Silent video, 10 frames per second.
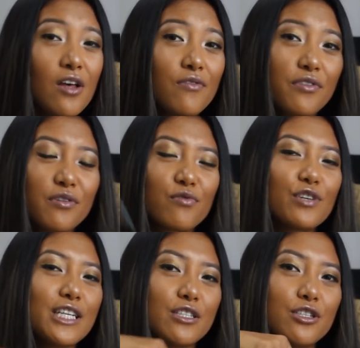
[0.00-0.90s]
feel
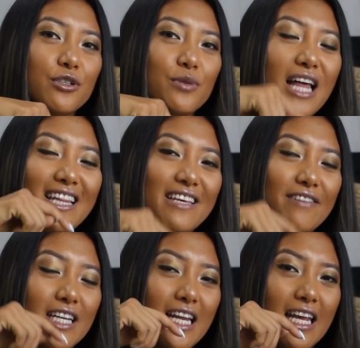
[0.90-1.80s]
free to leave
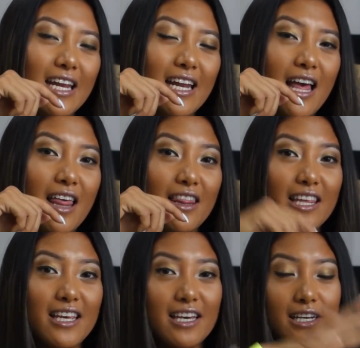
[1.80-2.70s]
it in
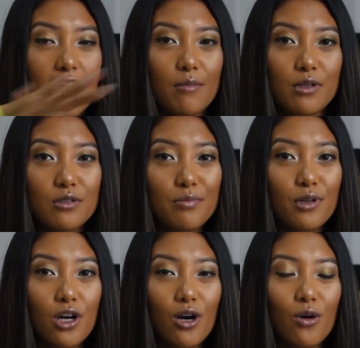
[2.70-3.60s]
the comments
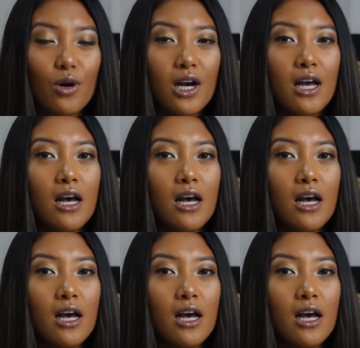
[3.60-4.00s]
below.